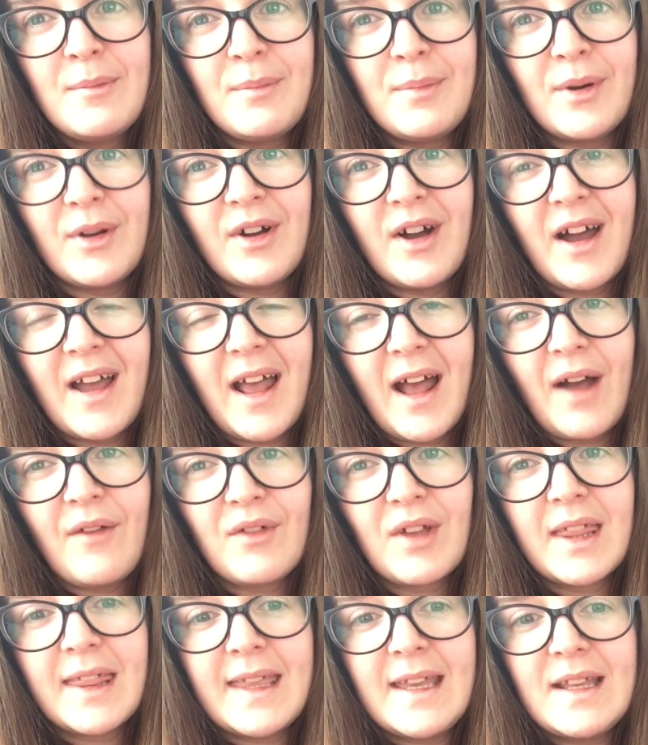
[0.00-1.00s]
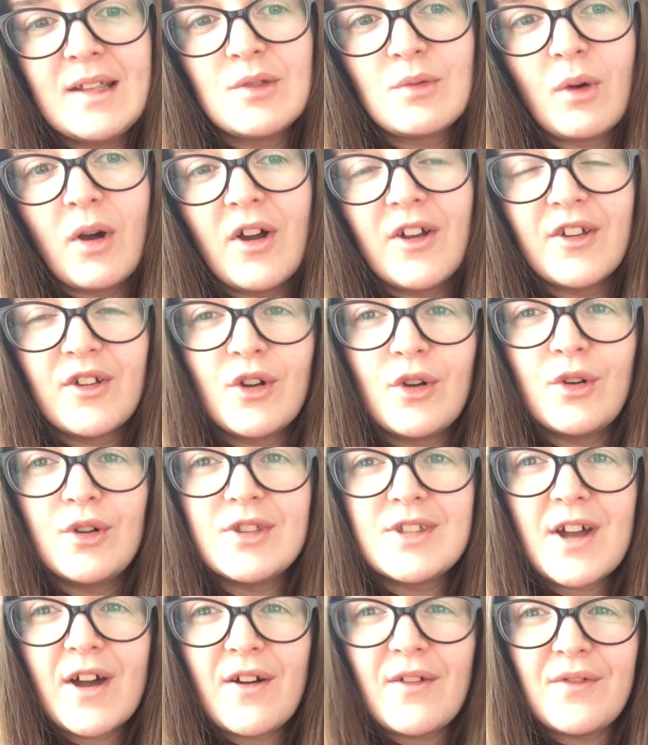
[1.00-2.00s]
but I have cleaned what I
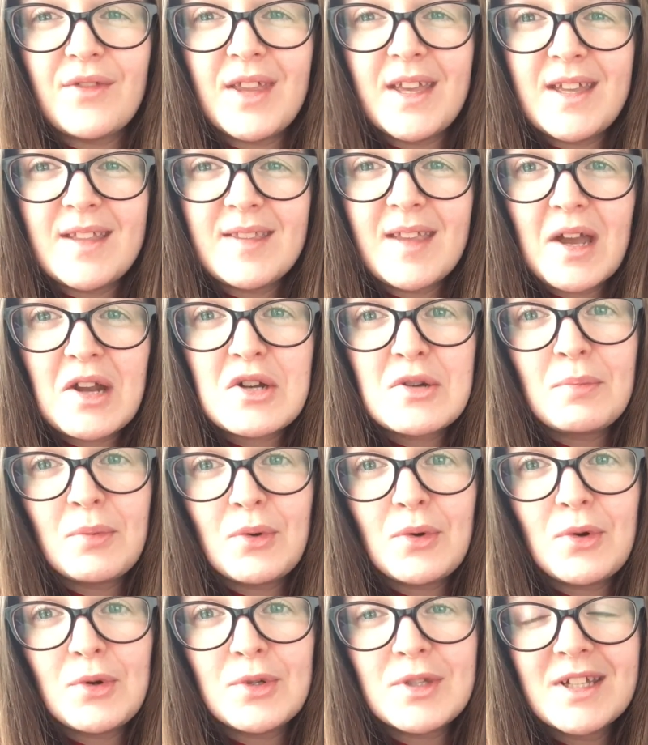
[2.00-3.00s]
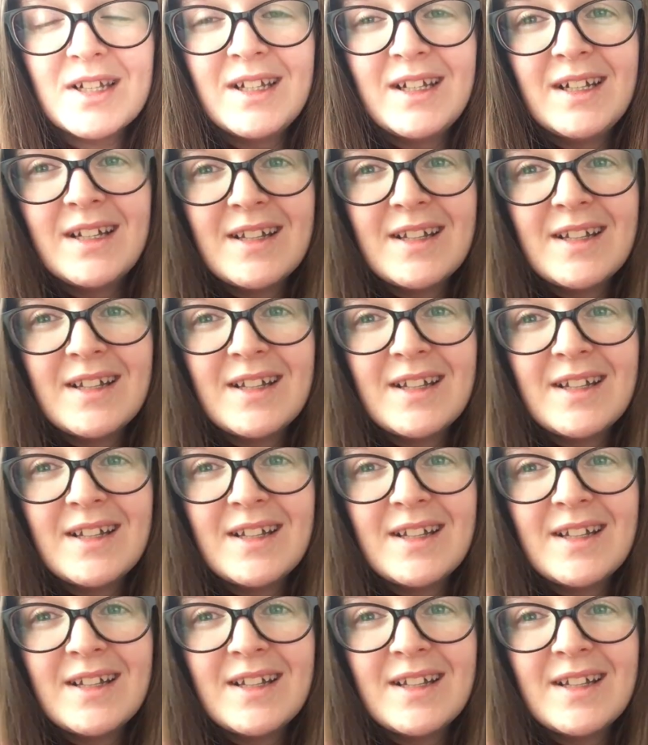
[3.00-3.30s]
could of the dashboard